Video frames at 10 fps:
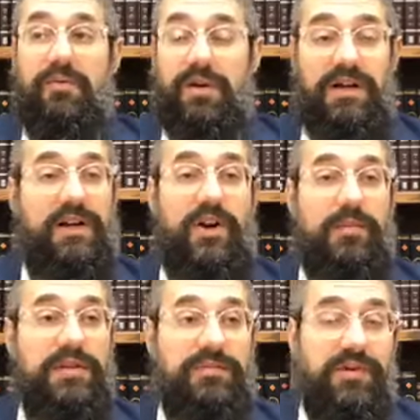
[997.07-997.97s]
What kind of
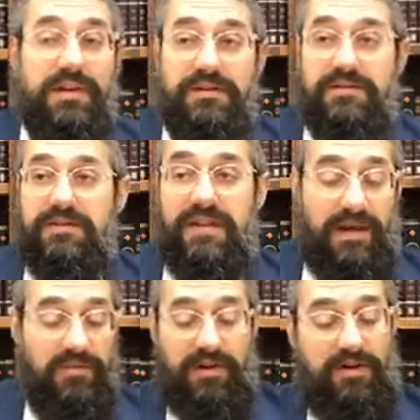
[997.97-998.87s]
korban do you bring?
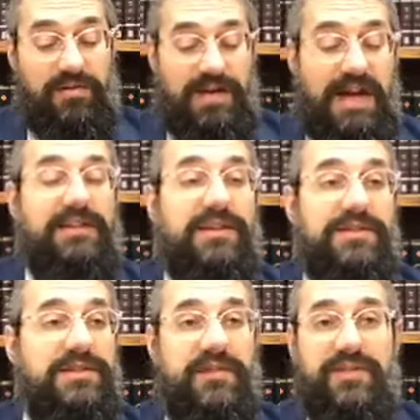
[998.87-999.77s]
Can't bring a korban
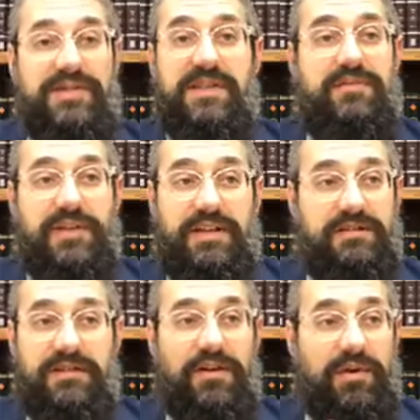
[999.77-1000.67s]
chatos. You have to sin for that.
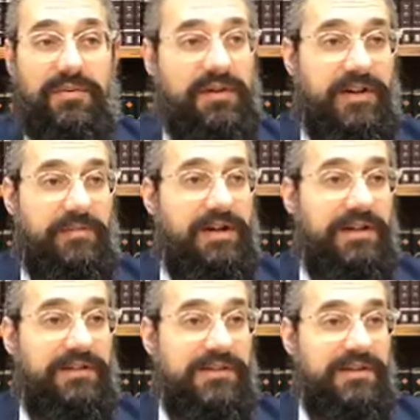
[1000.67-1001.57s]
You don't want to bring a korban
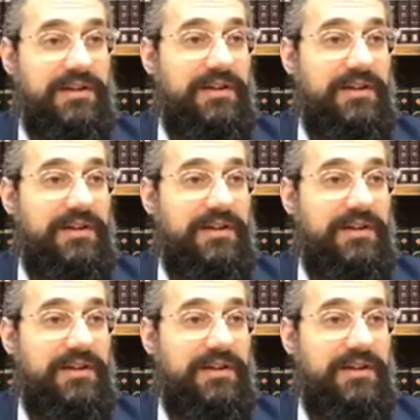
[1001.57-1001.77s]
chatos.